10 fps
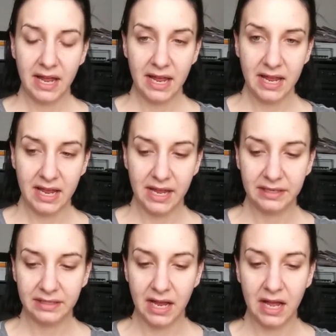
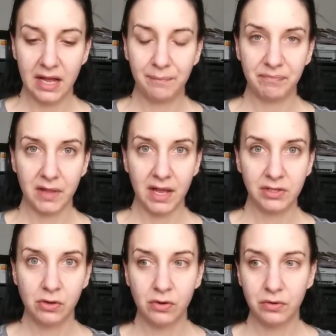and
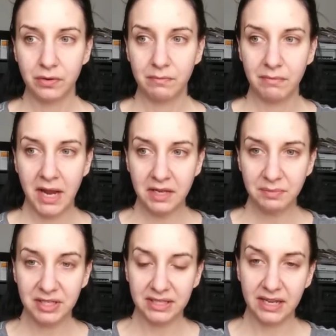my
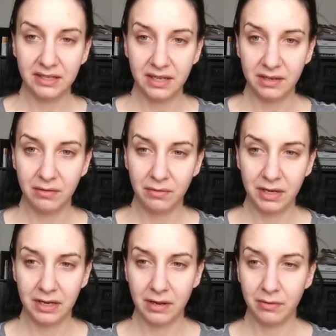husband said that,
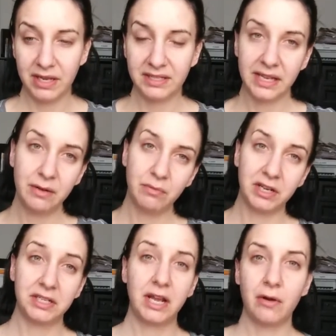you know, he said he
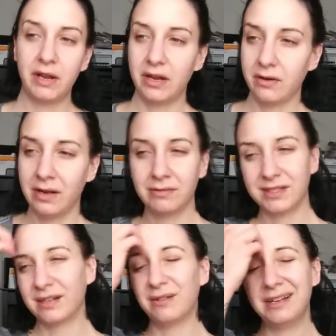wanted to go here, and I was
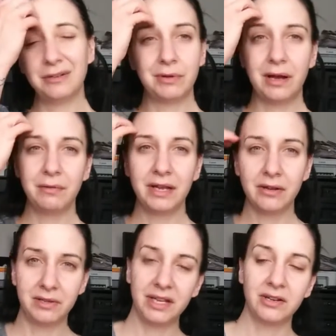like, well, why are we
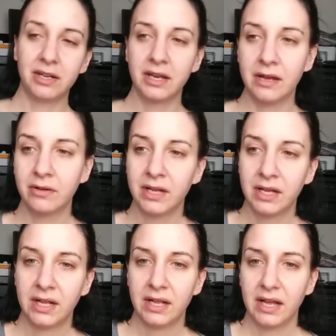going there, you know?
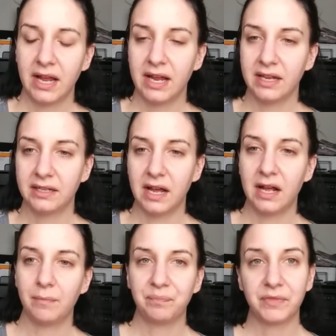And
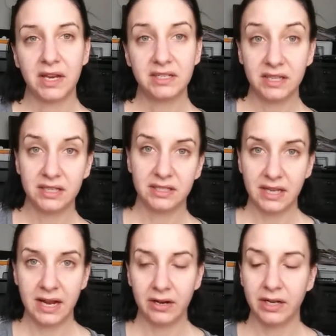like to this
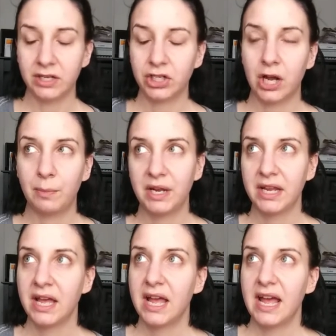area shopping.
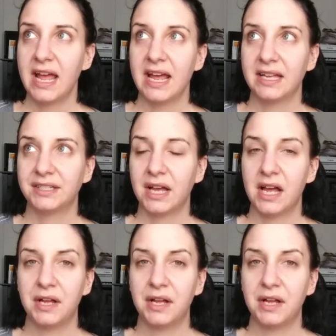And